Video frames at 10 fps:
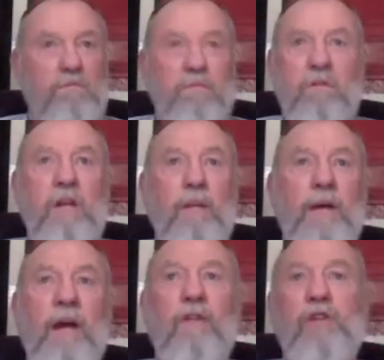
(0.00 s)
take me
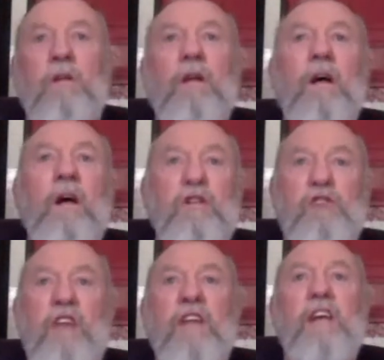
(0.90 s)
out. So
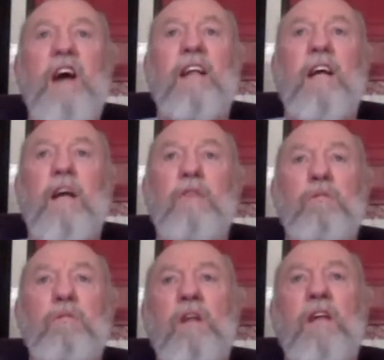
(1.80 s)
strength of character comes
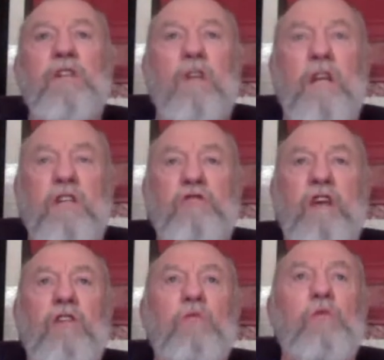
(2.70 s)
from within. So that's the
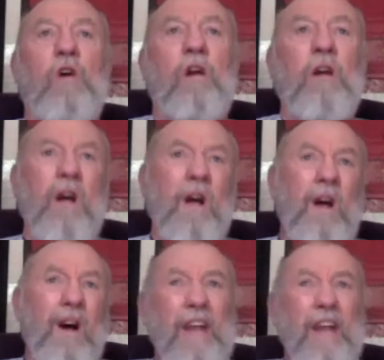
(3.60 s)
strength you got.
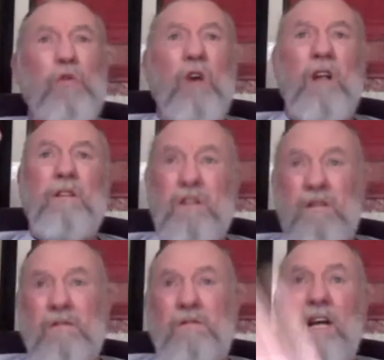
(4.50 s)
And then you've got to
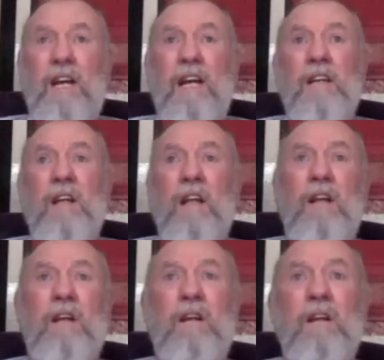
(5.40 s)
tie into the
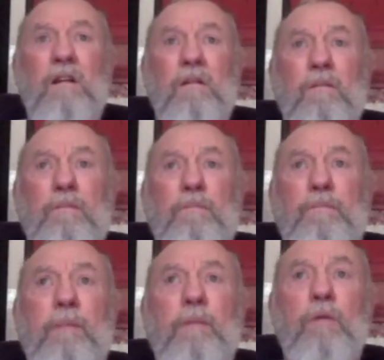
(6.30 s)

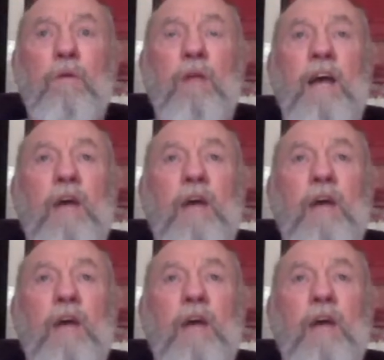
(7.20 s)
people who were there,